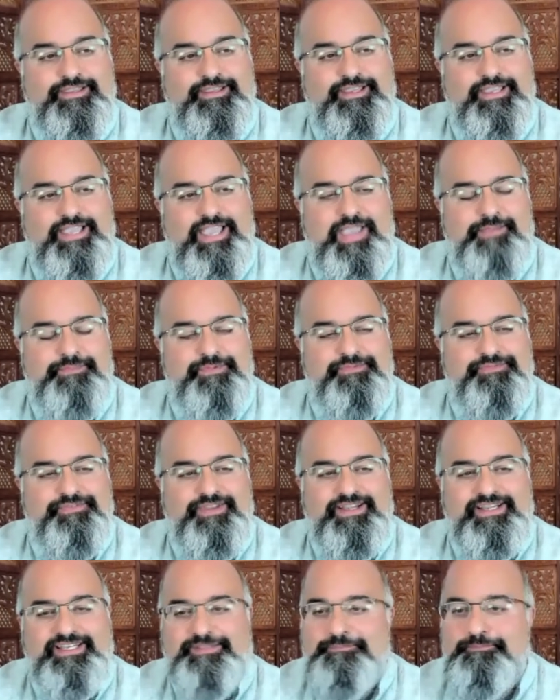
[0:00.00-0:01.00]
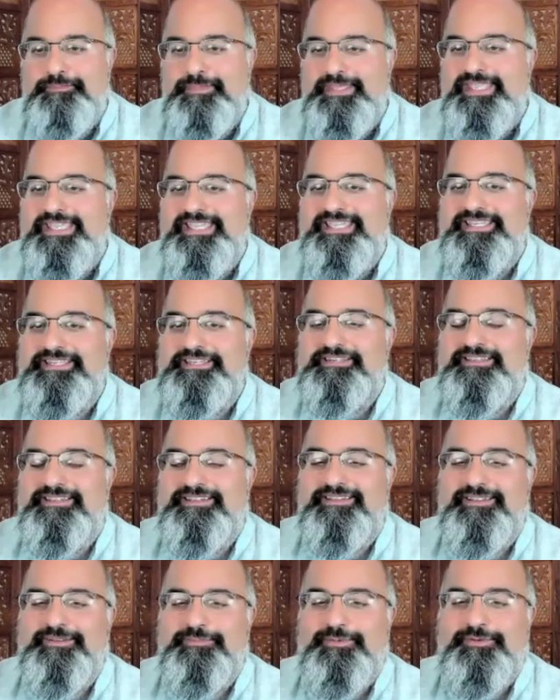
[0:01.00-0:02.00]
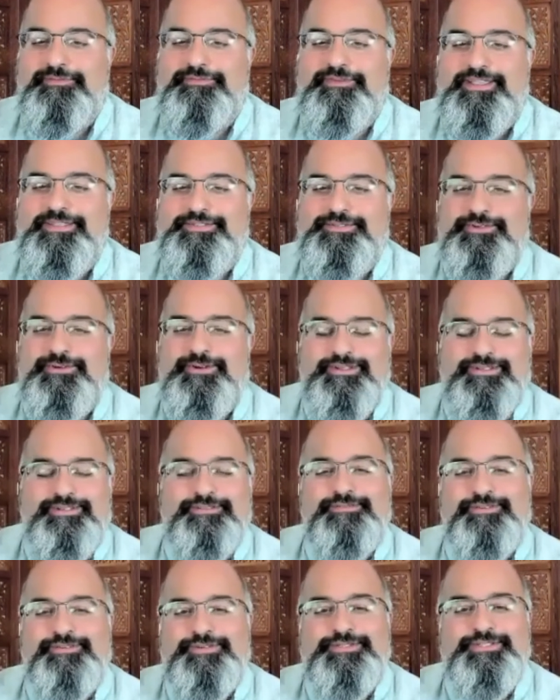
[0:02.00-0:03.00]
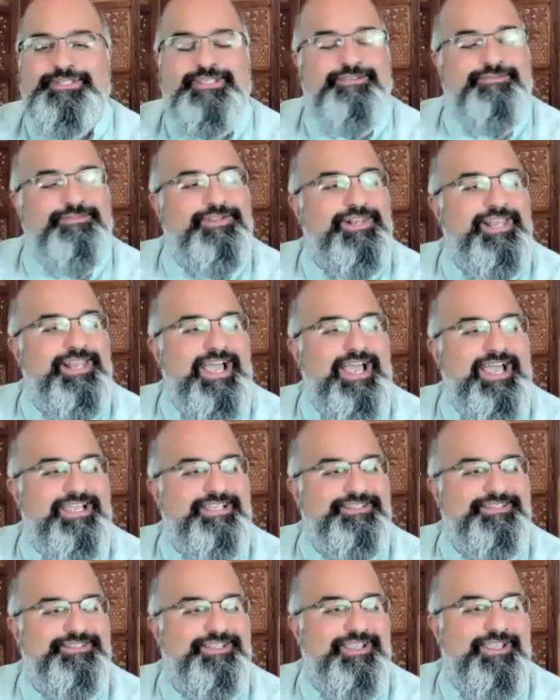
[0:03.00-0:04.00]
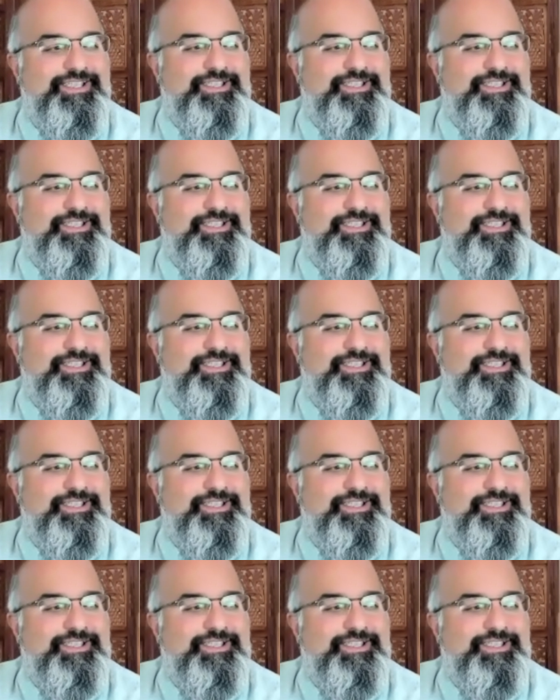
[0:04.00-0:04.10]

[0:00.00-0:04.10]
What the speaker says: I'm a fairly mean professor on the first day of class.